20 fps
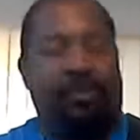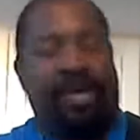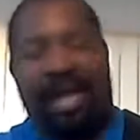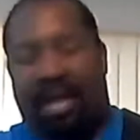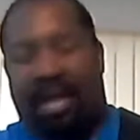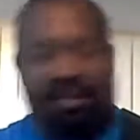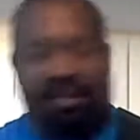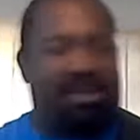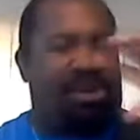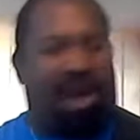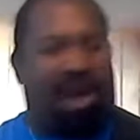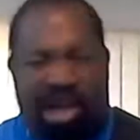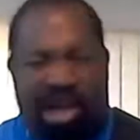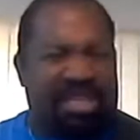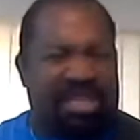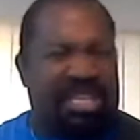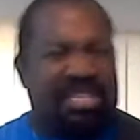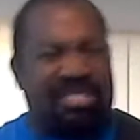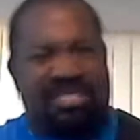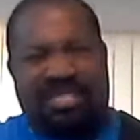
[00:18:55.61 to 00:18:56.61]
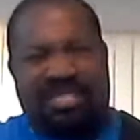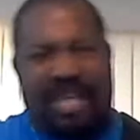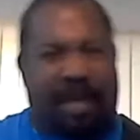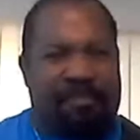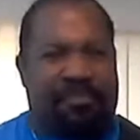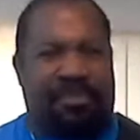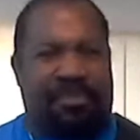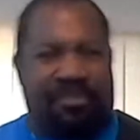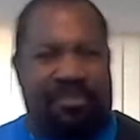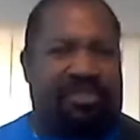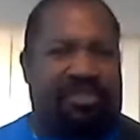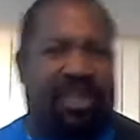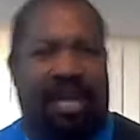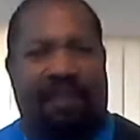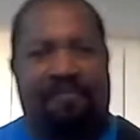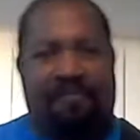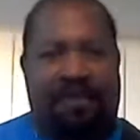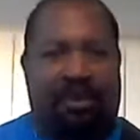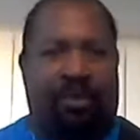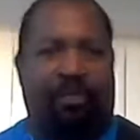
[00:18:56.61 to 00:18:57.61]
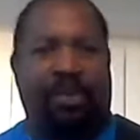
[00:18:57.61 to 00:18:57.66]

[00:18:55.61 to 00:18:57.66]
We had all these steps and stuff,